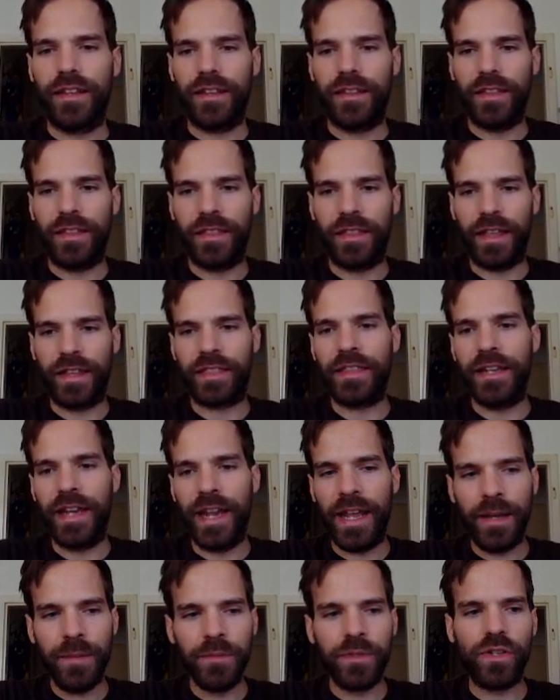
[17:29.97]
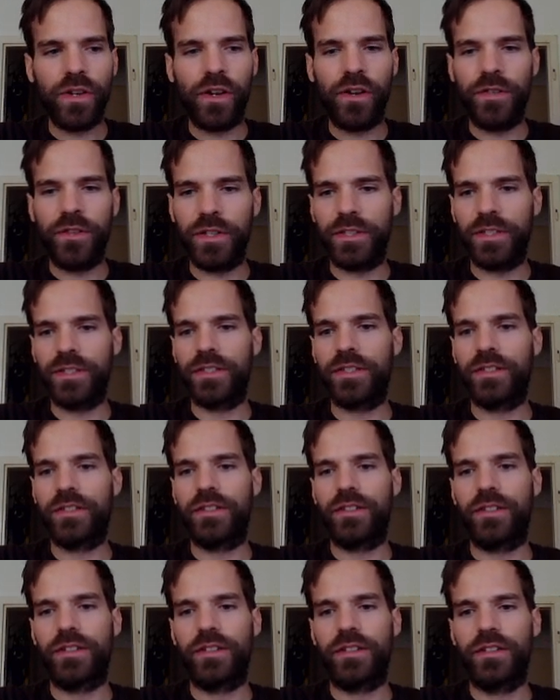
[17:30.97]
that the name service
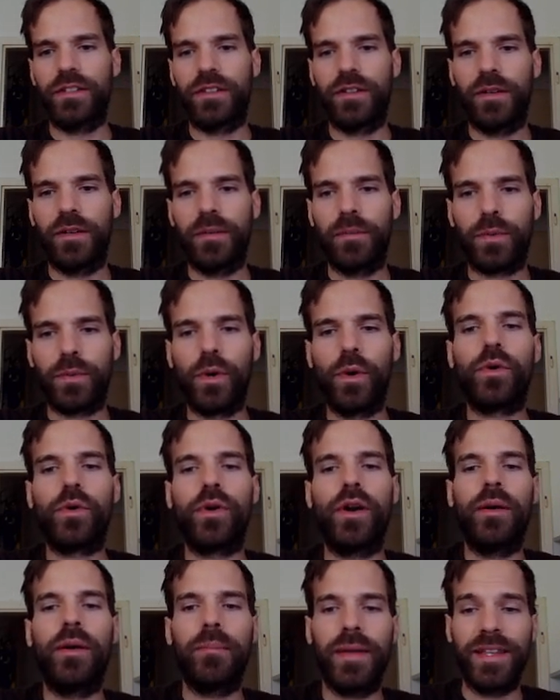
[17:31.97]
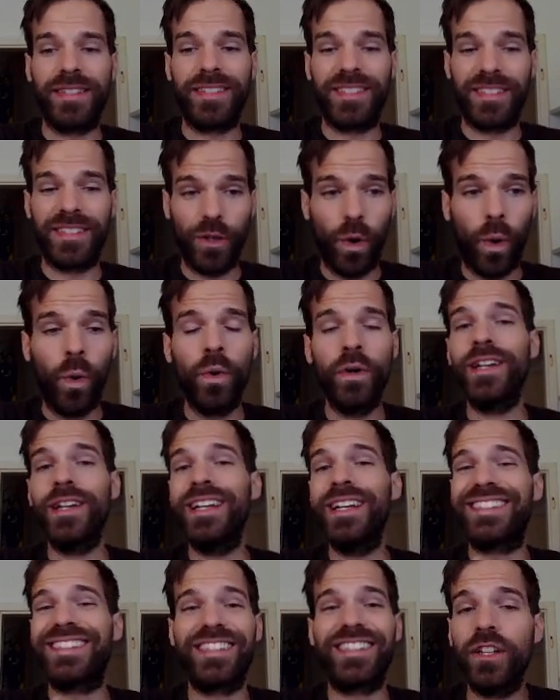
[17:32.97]
program is the owner.
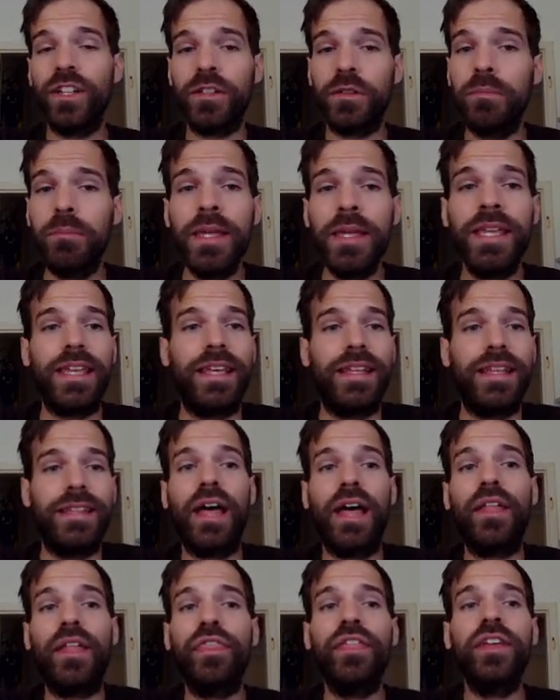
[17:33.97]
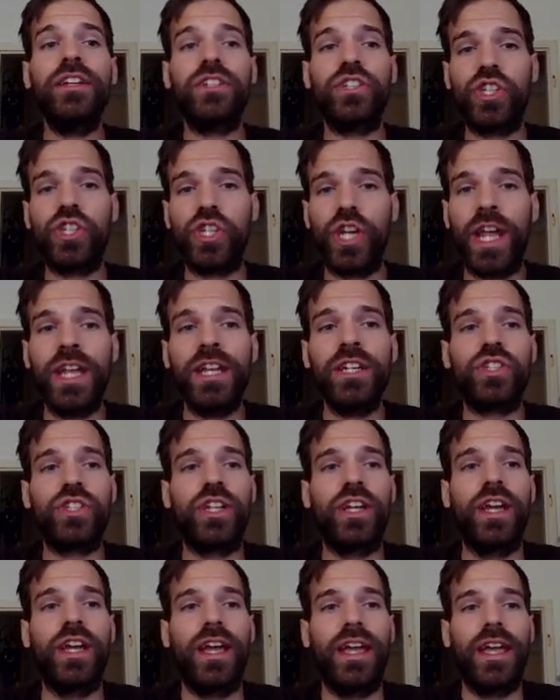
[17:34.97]
It's not me. Nothing changed
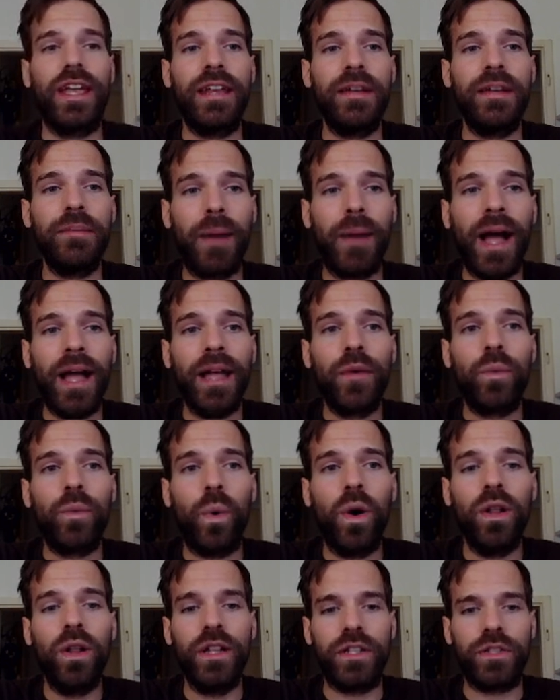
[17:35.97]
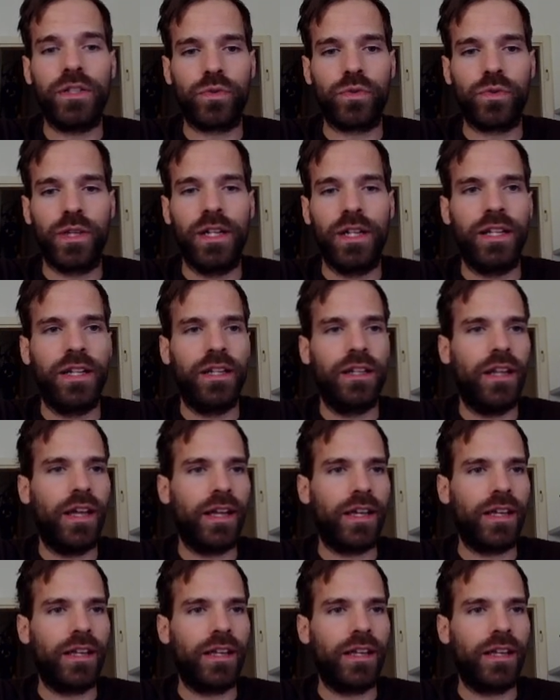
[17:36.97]
in my wallet, really. Like